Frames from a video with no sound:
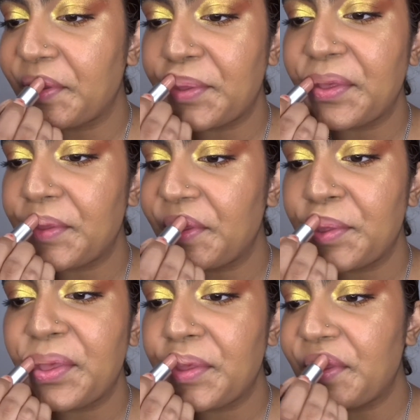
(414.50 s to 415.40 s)

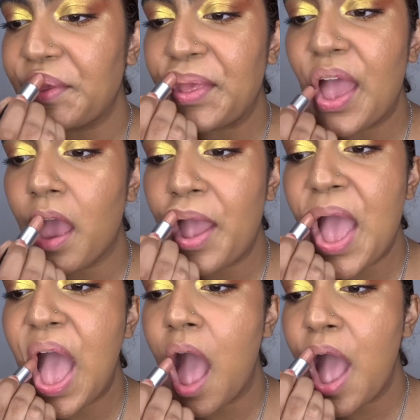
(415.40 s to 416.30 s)
and I just
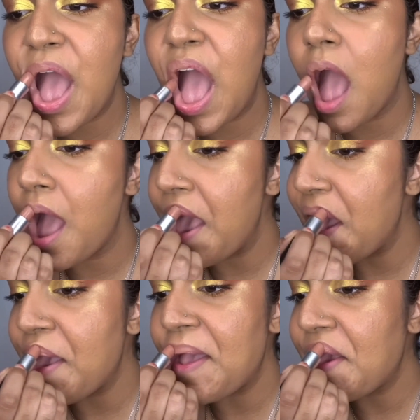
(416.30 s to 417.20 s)
go over
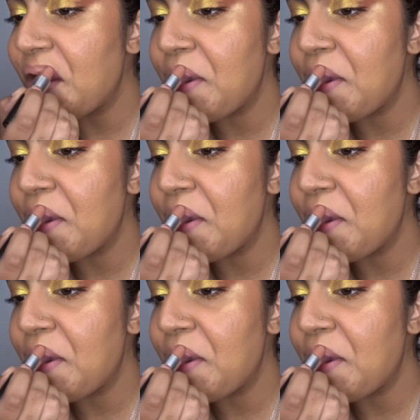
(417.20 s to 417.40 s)
everything.